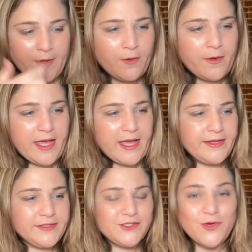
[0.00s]
Okay,
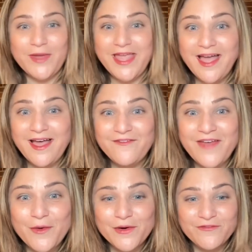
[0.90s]
so we have
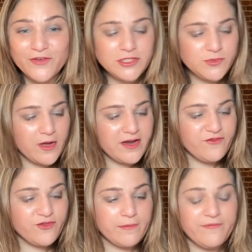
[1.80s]
our first one
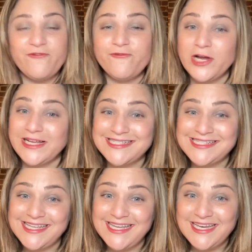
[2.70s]
from
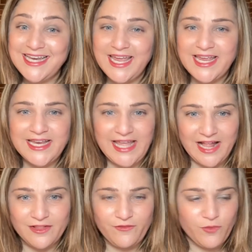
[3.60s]
Francine in
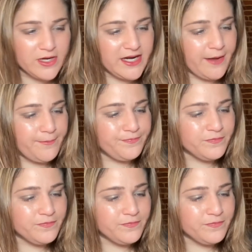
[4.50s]
California.